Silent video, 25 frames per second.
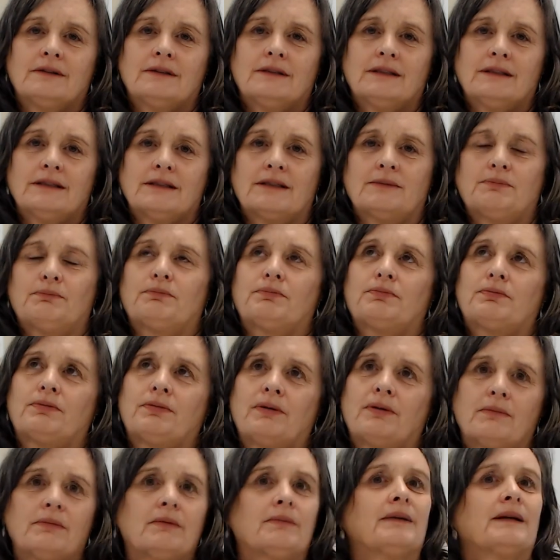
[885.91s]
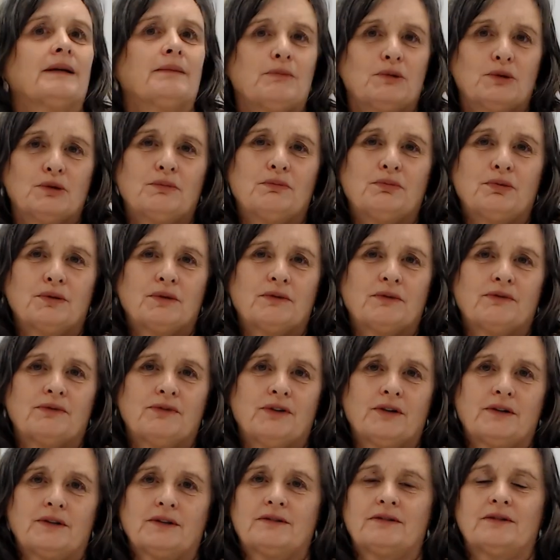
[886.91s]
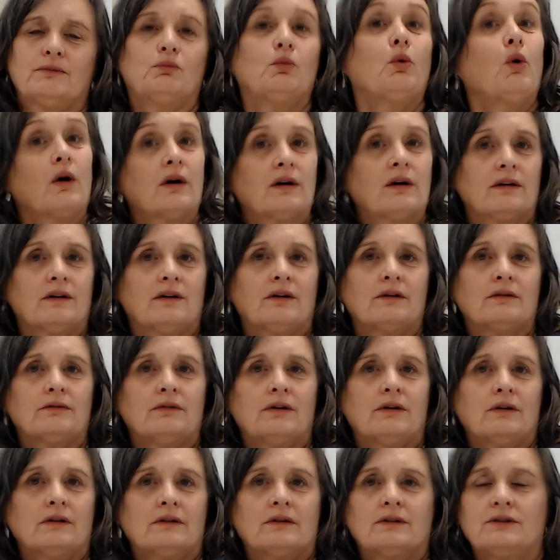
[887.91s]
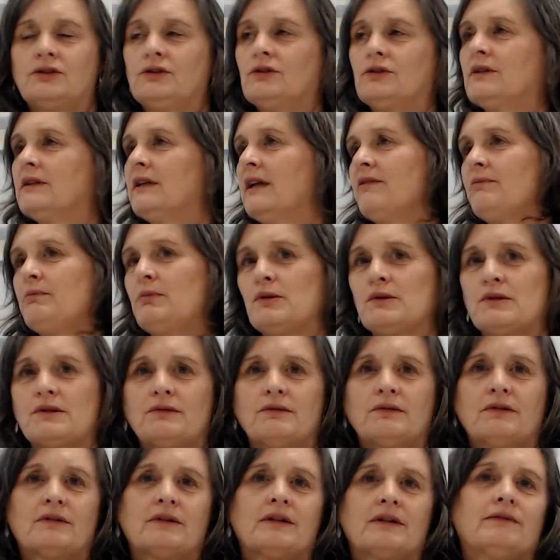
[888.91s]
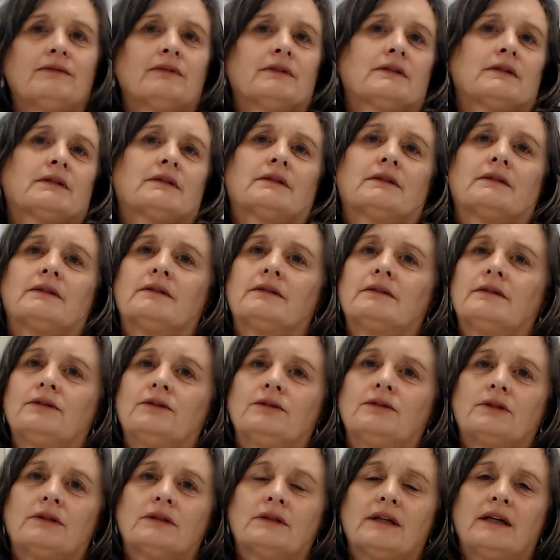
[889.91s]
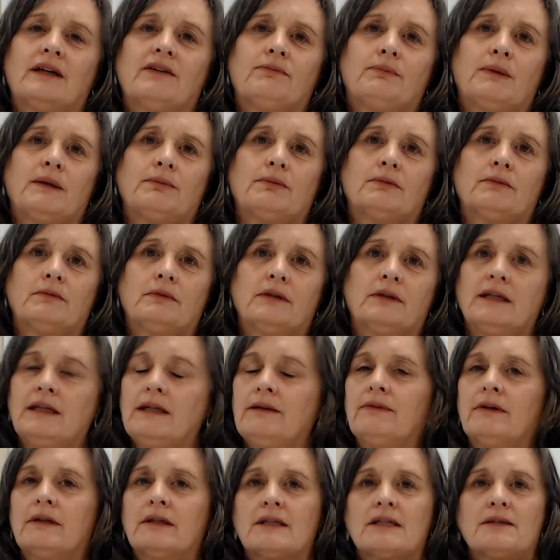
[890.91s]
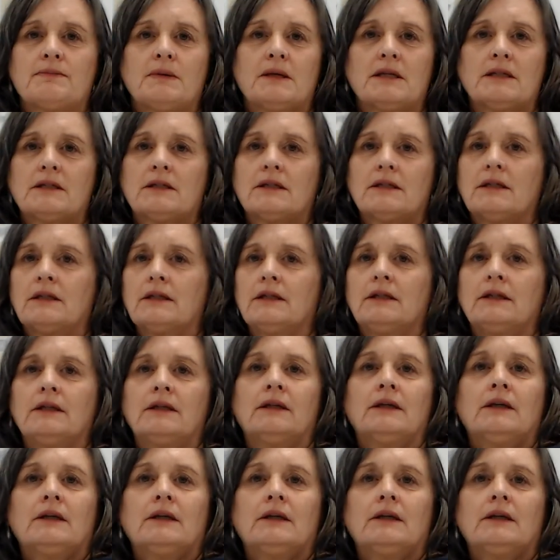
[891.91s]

is probably a more important focus than what can go wrong, because you can have personal grievances, you can have people leave unexpectedly,